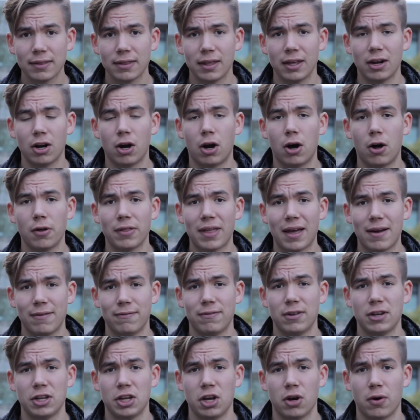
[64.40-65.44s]
that all that
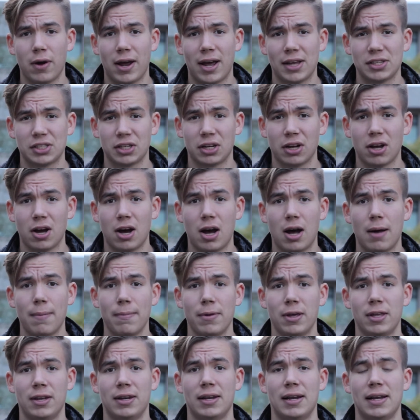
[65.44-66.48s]
video has in
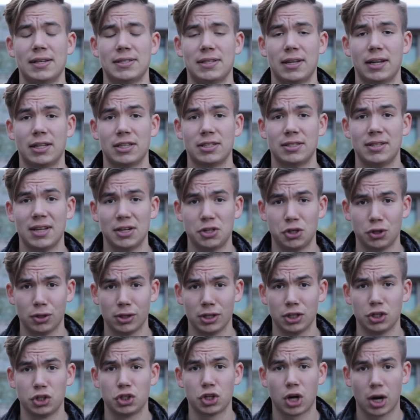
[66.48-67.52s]
common is that it's
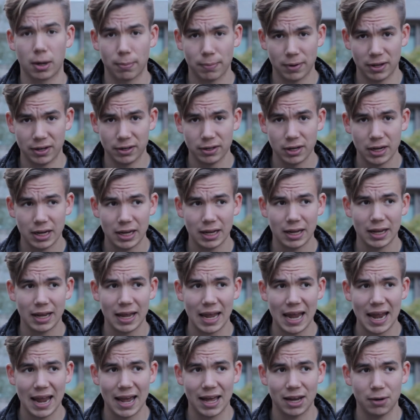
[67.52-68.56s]
digitally sharpened.
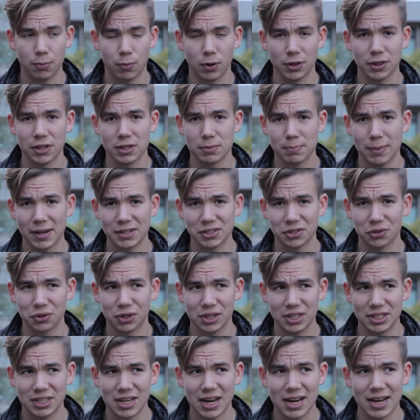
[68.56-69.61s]
And what this basically
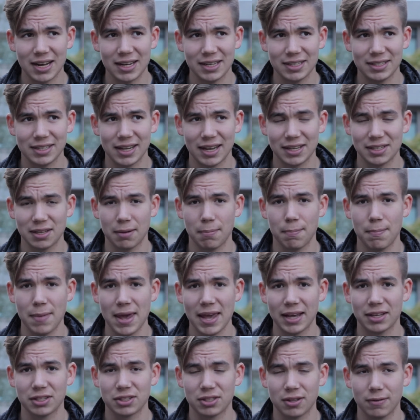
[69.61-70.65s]
does is it
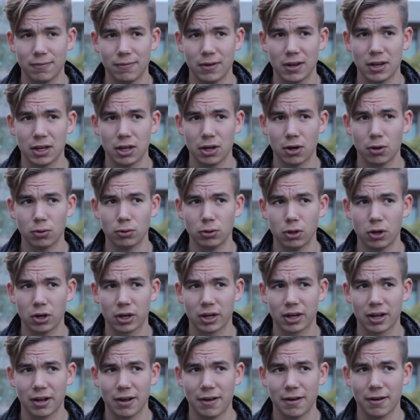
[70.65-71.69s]
makes the video
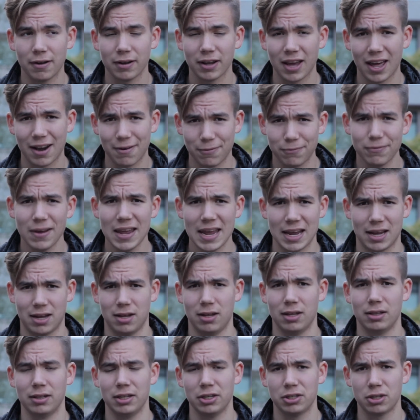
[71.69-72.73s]
look kind of fake,
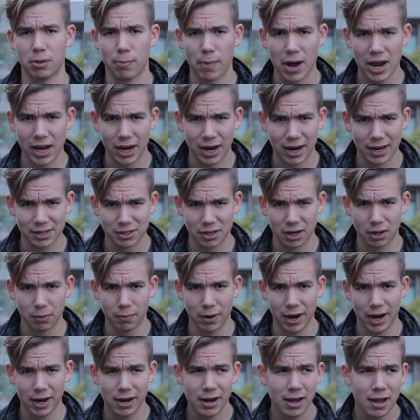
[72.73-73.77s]
at least to my eyes
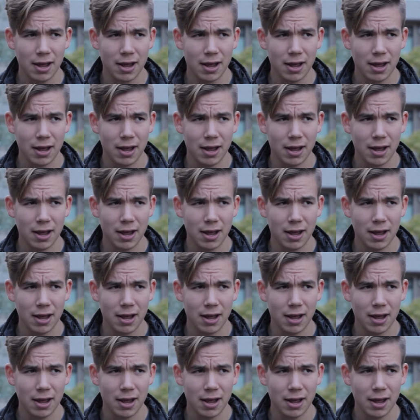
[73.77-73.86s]
anyway.